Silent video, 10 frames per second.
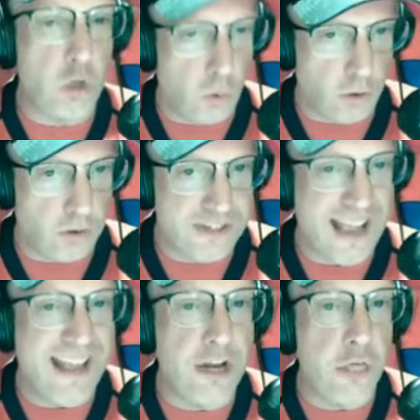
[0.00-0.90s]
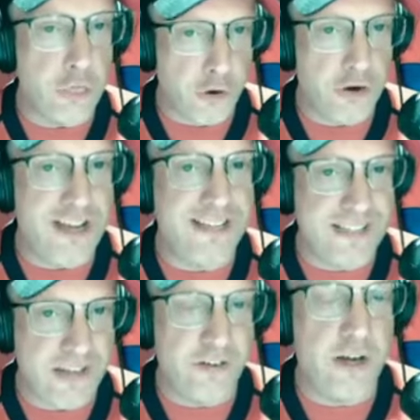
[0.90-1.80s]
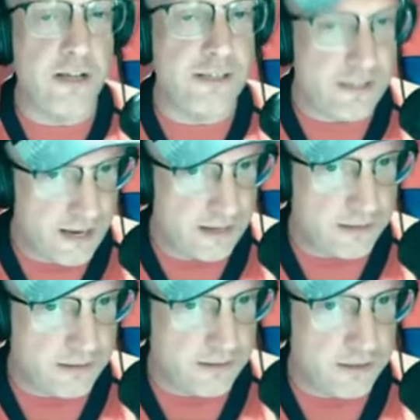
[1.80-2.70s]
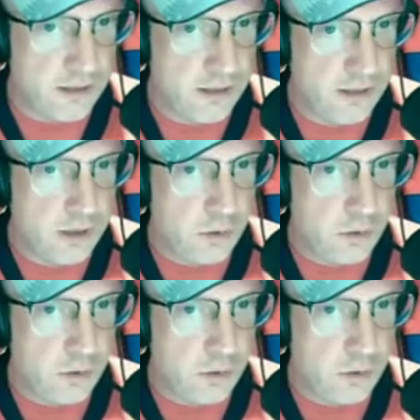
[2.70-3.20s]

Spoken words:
goals and 37 assists,